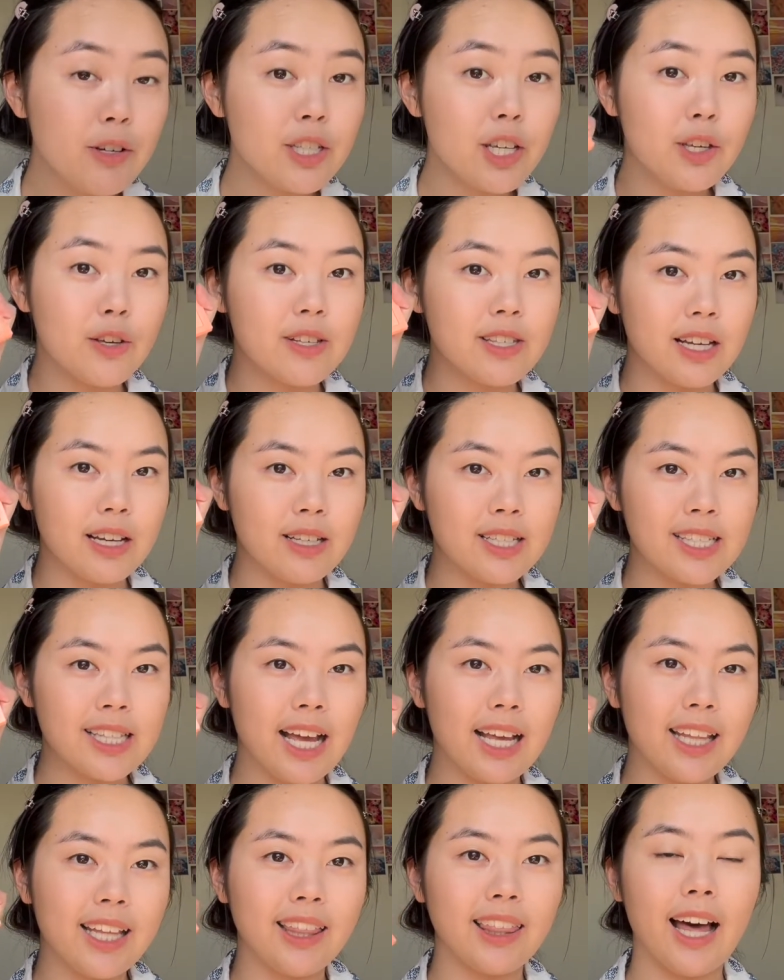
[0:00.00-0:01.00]
to use a
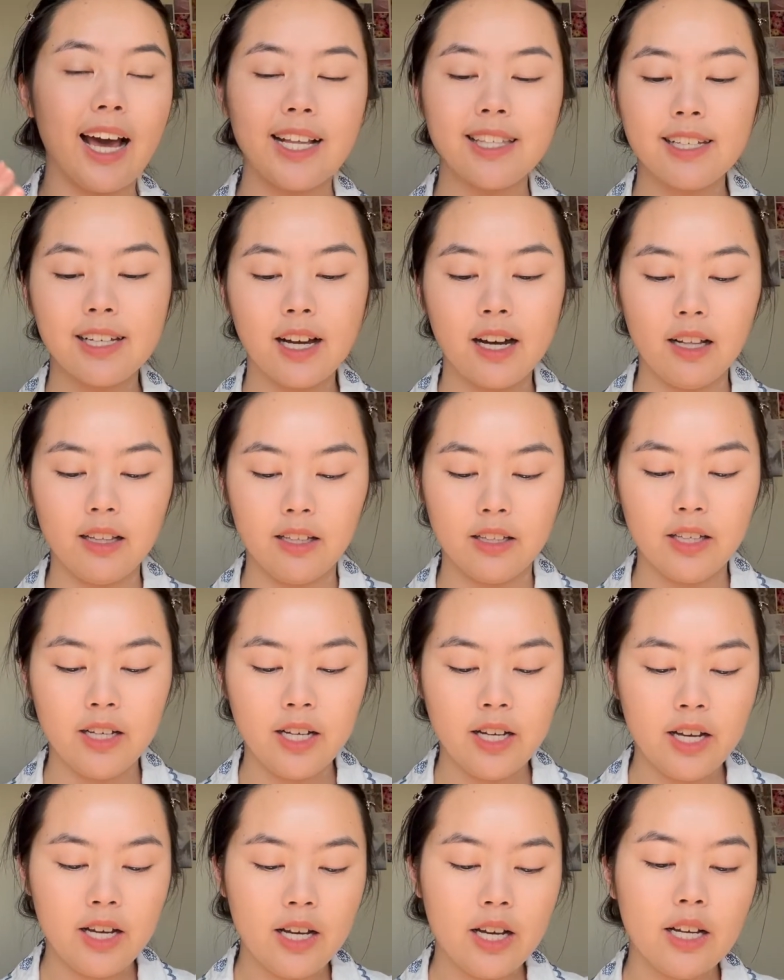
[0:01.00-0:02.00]
slightly lighter colored
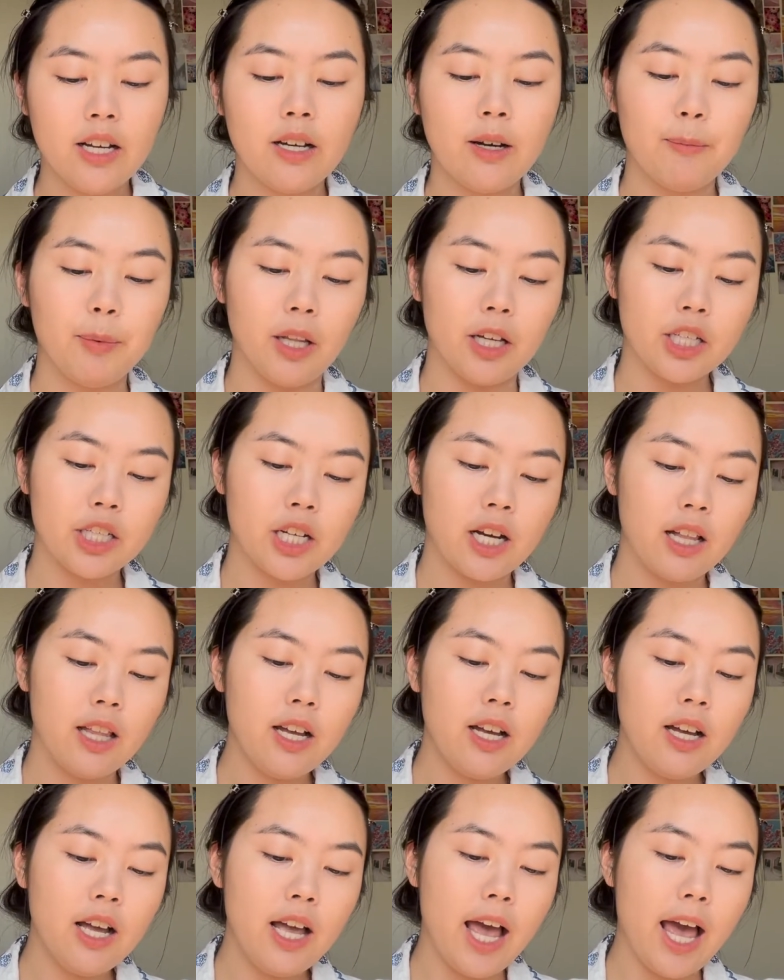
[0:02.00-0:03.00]
blush
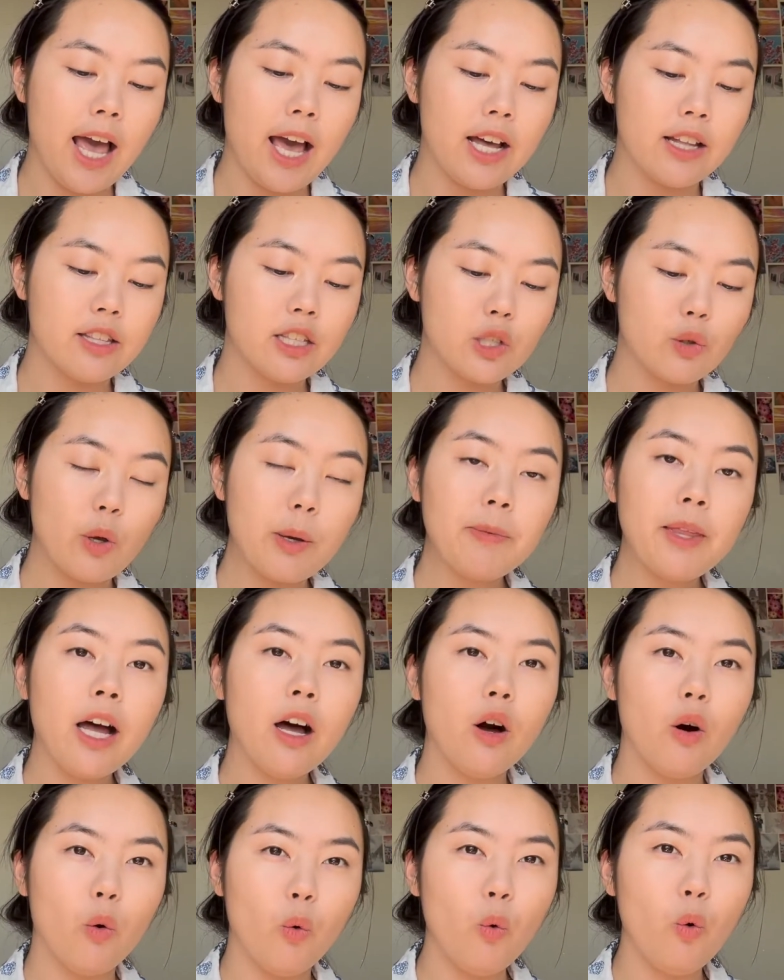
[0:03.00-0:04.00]
color and sweep
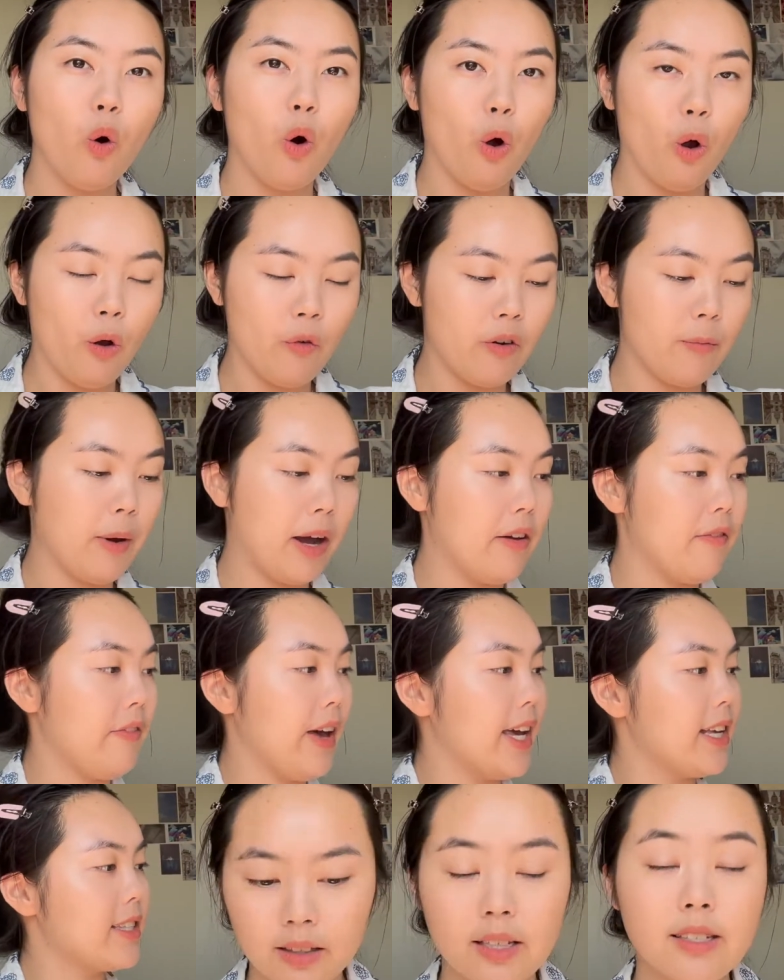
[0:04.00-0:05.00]
that all over my
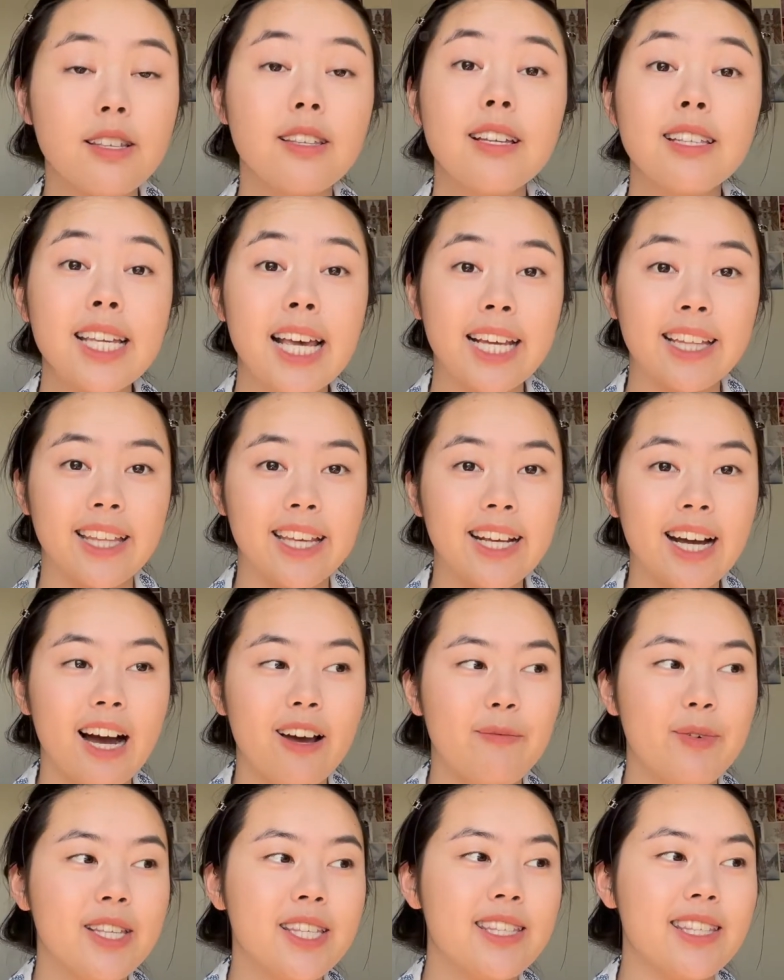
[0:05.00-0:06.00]
face. This is a technique I've
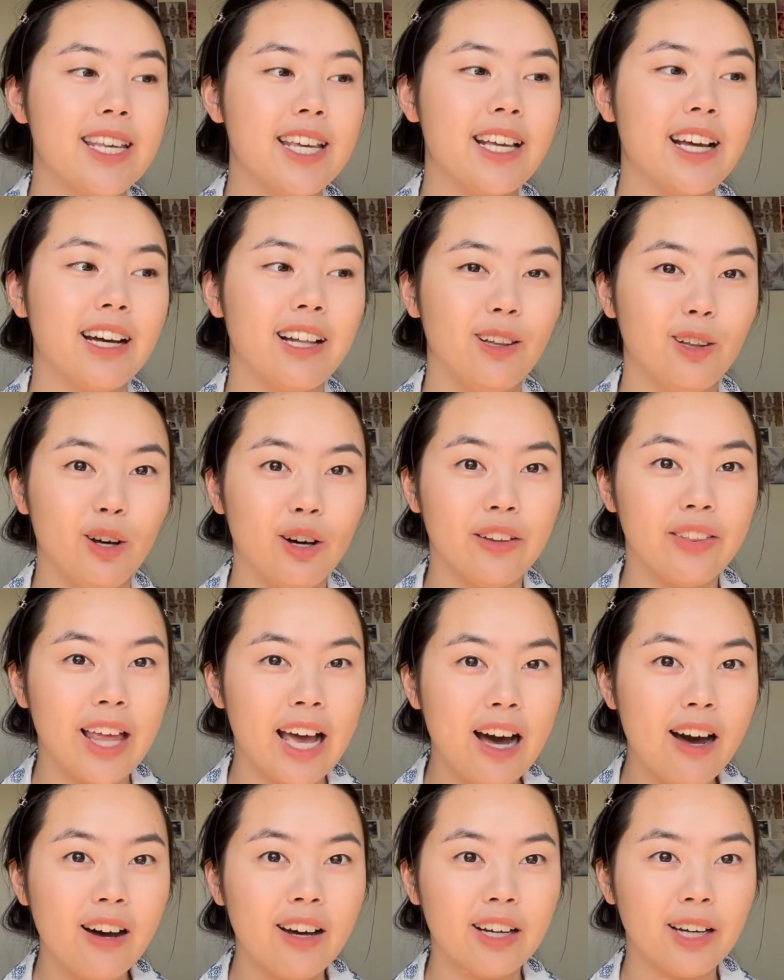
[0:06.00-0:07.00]
been seeing a lot
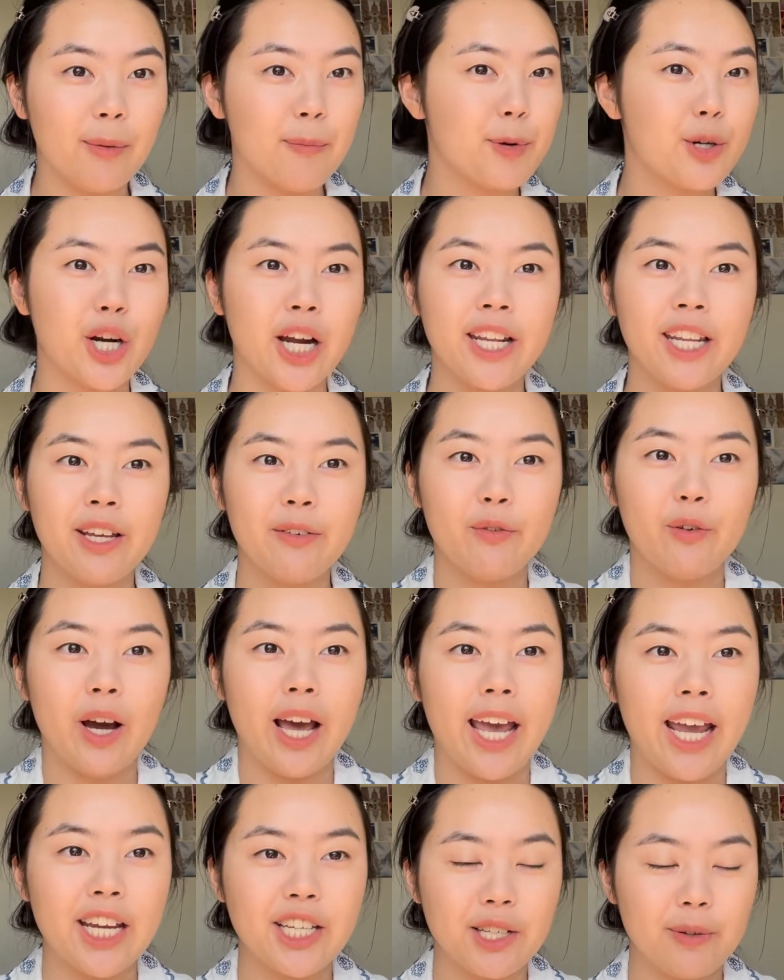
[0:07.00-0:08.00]
now, trending for
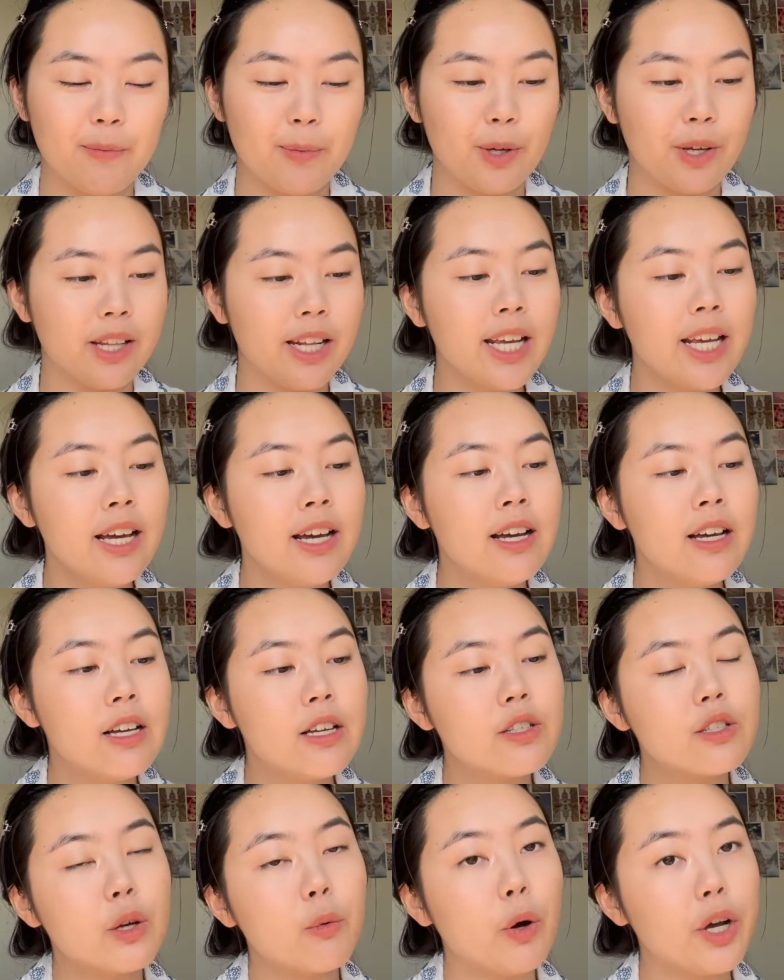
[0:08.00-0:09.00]
Asian beauty.
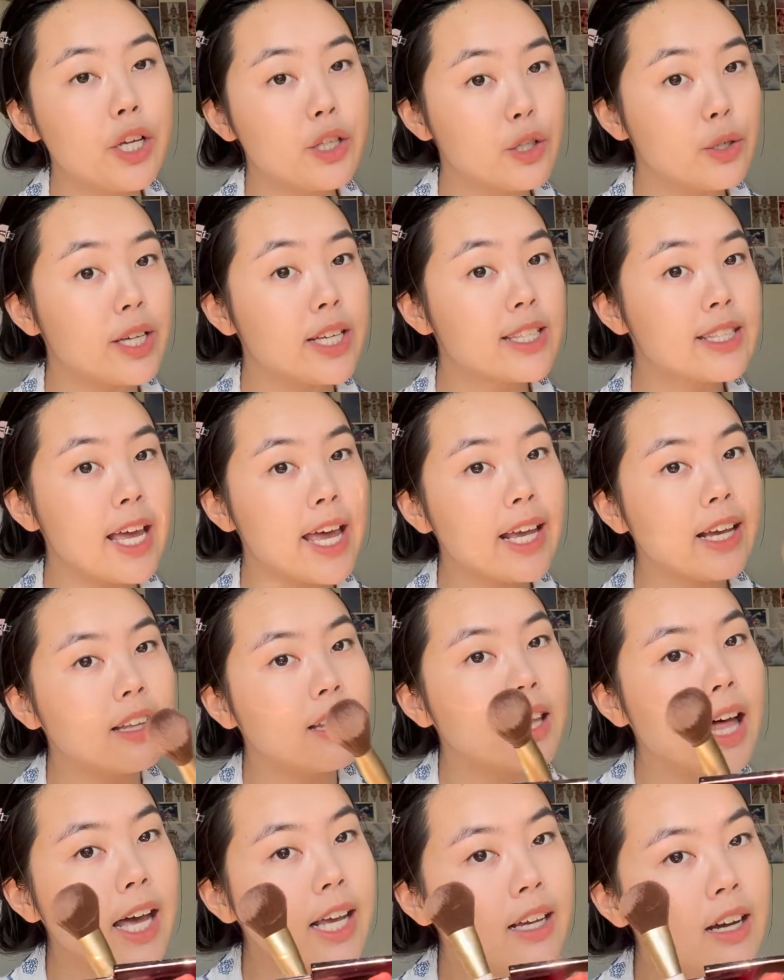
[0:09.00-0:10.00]
So what you do is take a
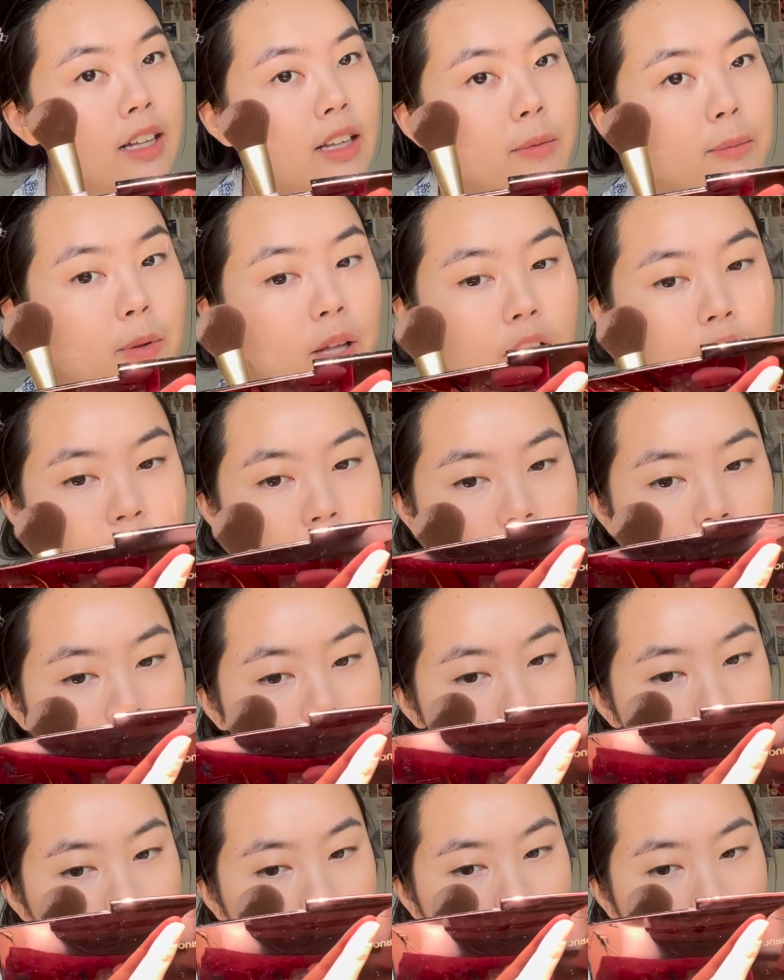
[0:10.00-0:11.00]
light color blush and
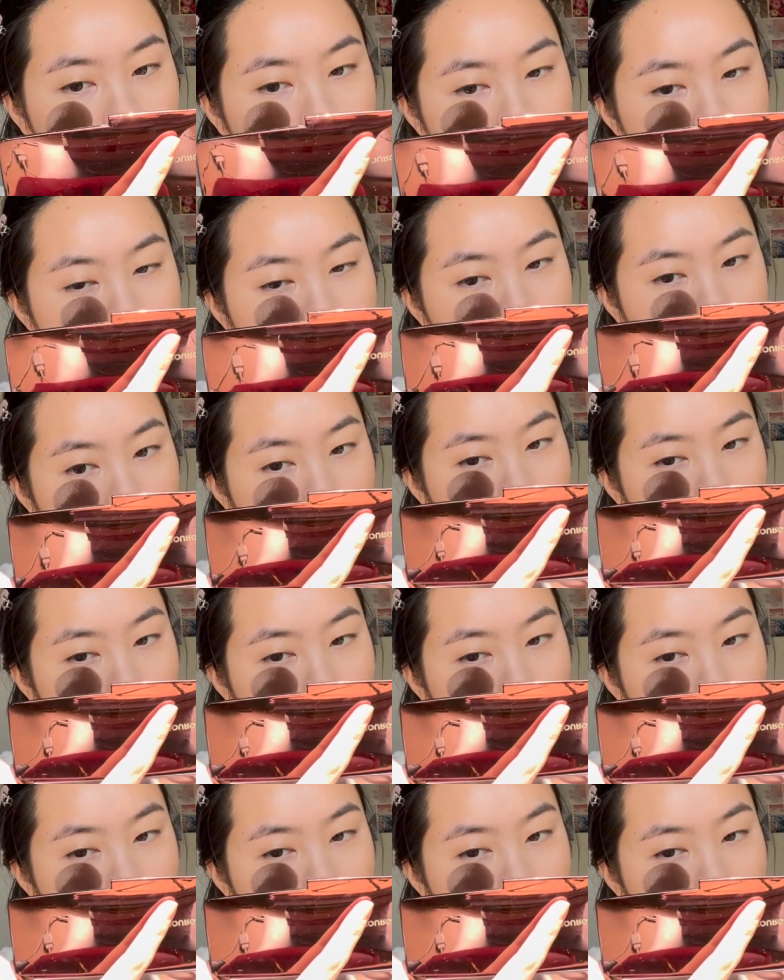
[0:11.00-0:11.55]
just place this